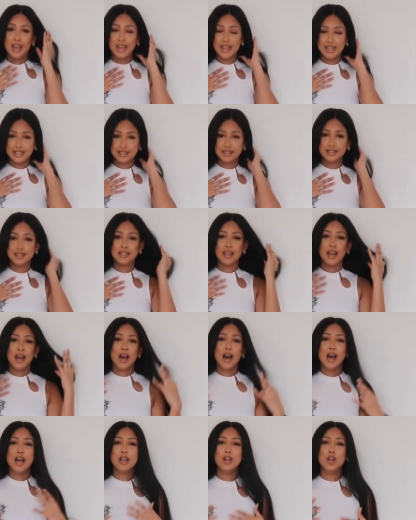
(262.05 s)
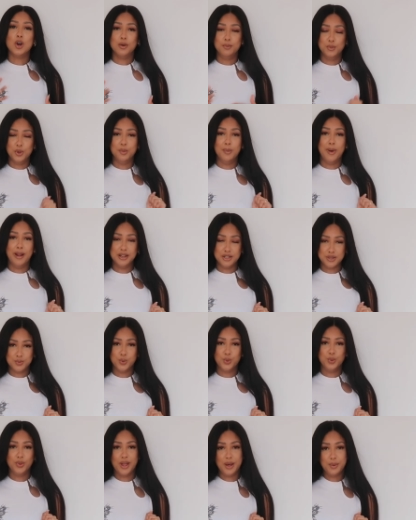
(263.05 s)
It's a lot more
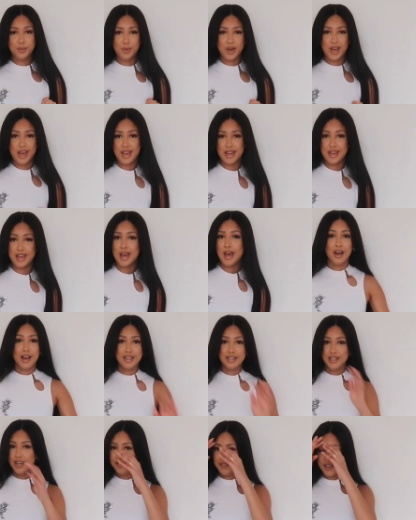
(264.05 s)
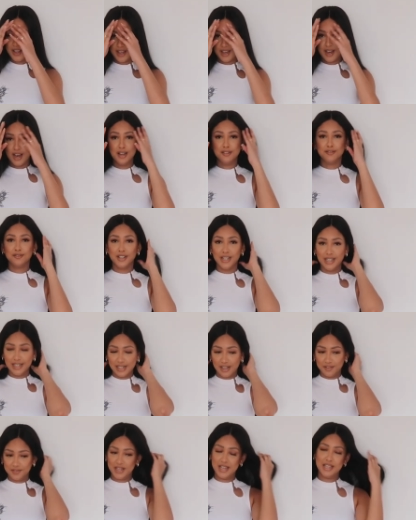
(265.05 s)
manageable that way. I love it. I
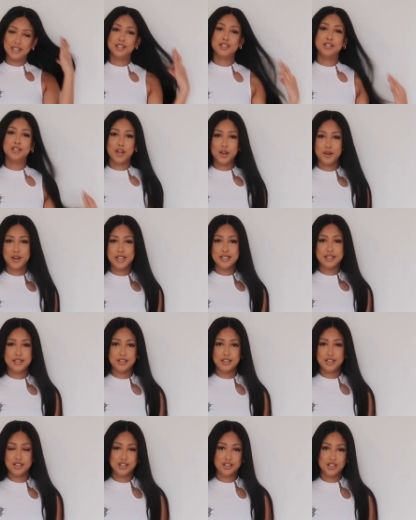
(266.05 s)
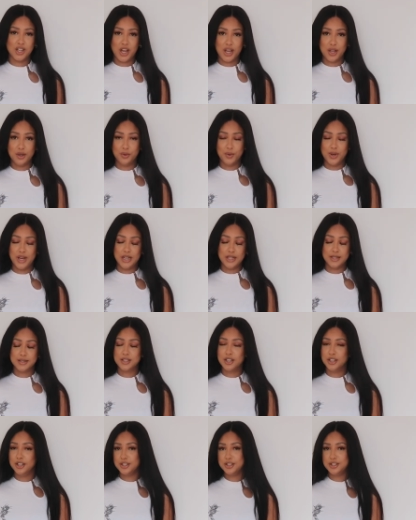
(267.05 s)
really love it. It's so easy to style and
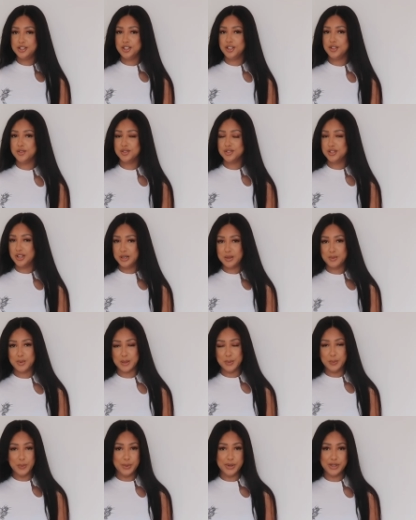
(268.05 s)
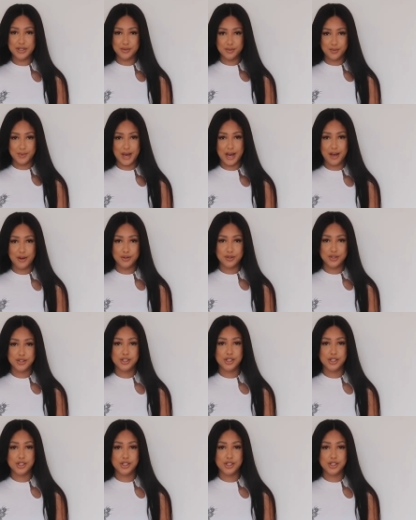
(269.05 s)
it's going to suit so many people as well.